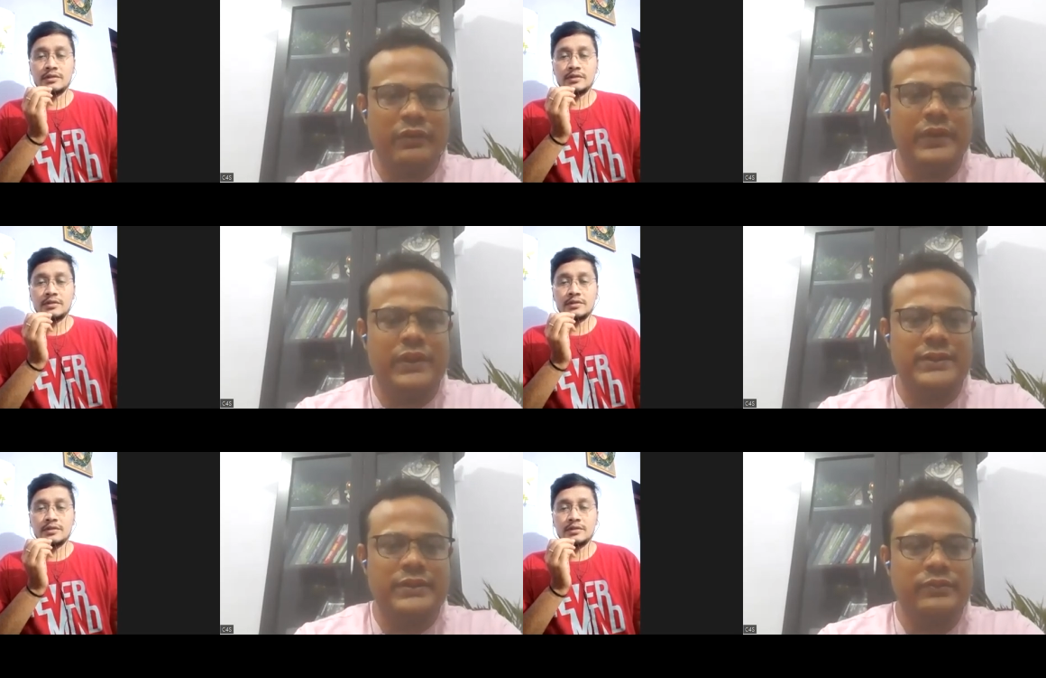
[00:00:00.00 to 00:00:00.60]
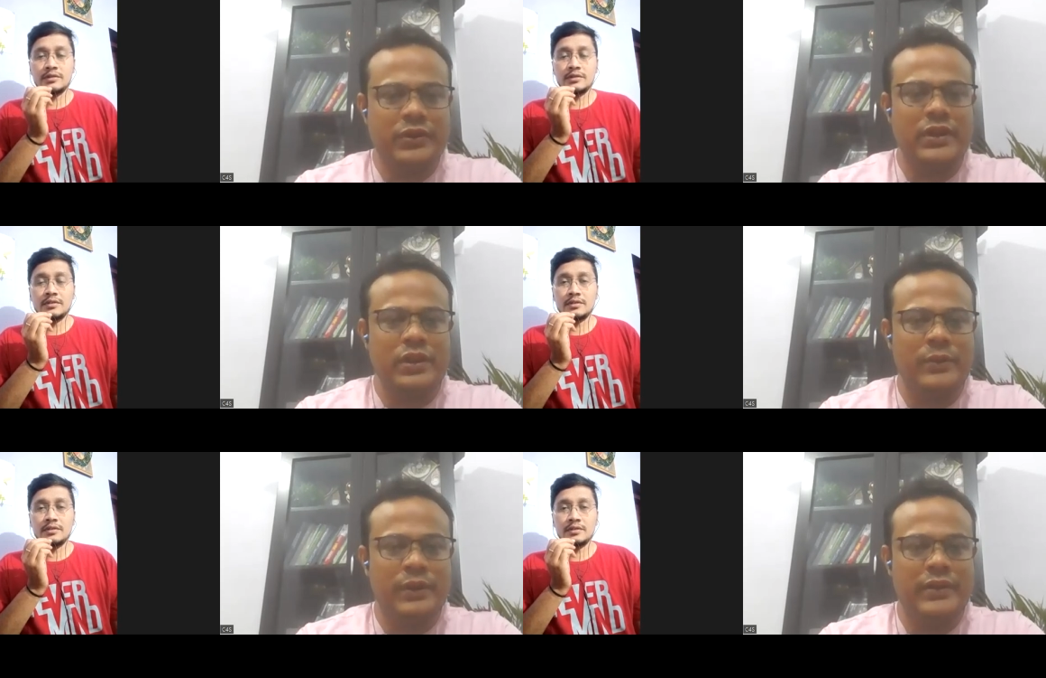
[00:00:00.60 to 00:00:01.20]
Speaker 1: efforts,
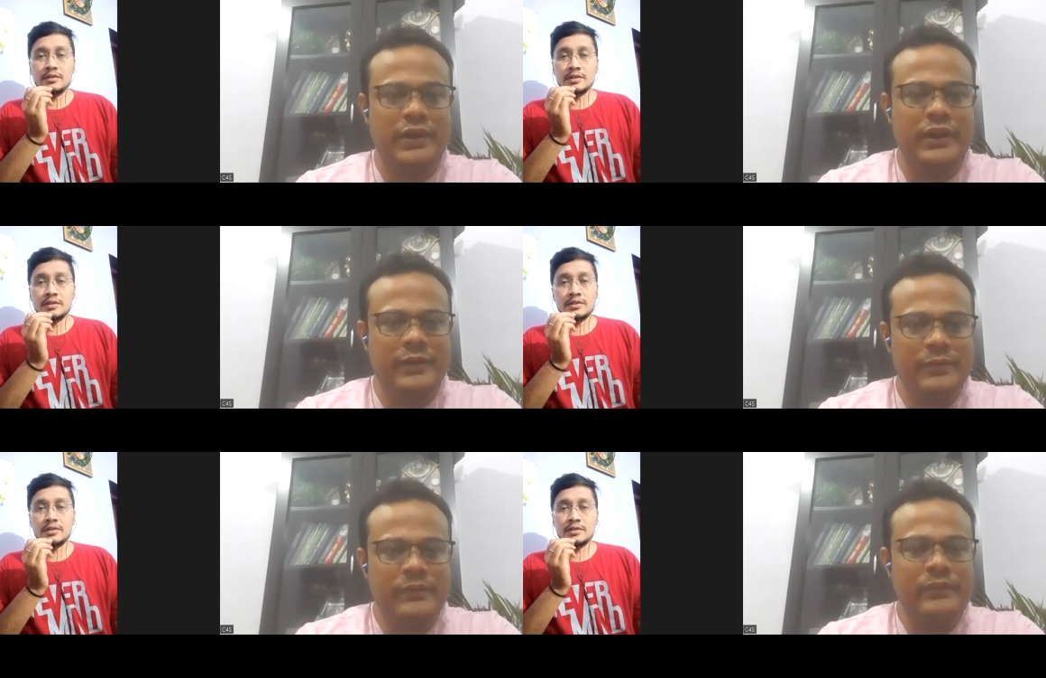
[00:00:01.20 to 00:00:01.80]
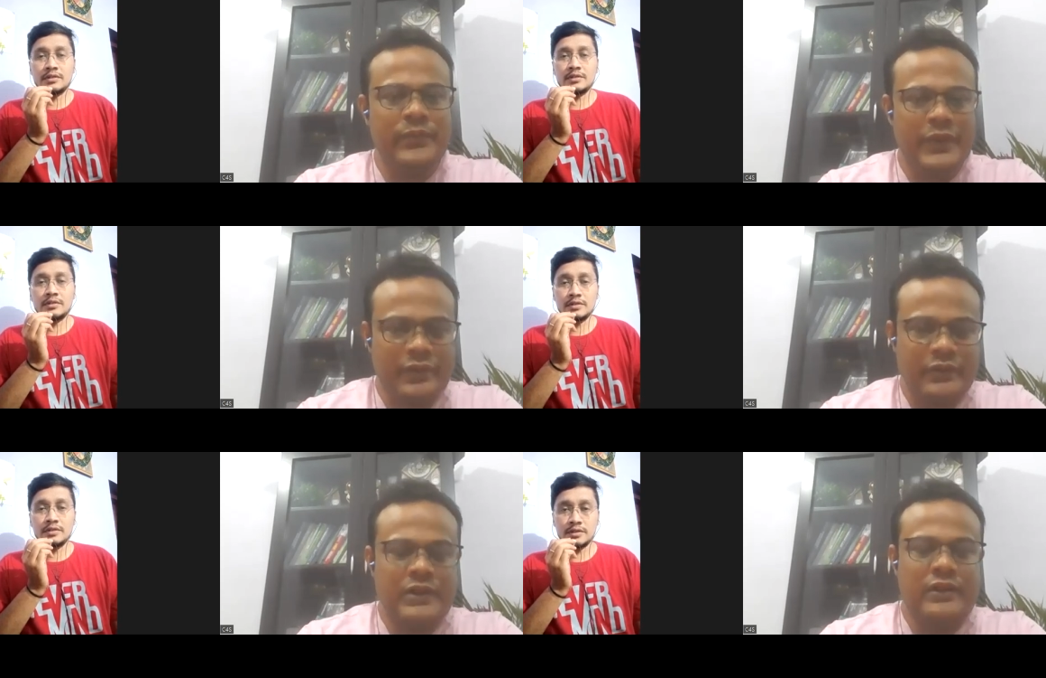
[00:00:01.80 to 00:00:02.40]
Vadinawad. Yes, right? sir.
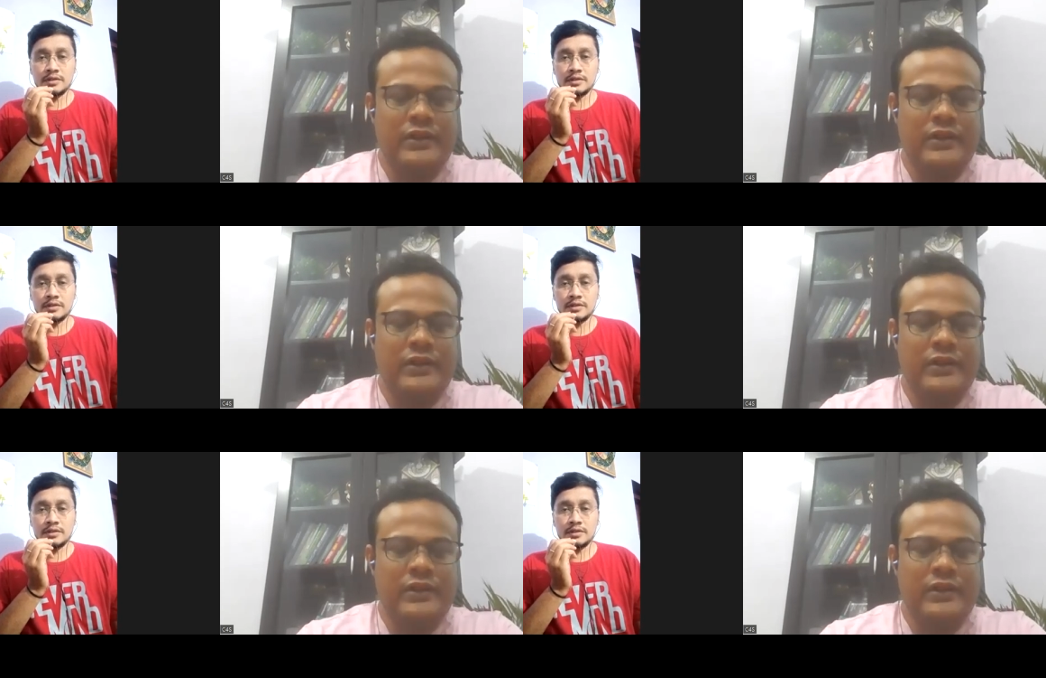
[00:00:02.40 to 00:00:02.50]
Yes, so,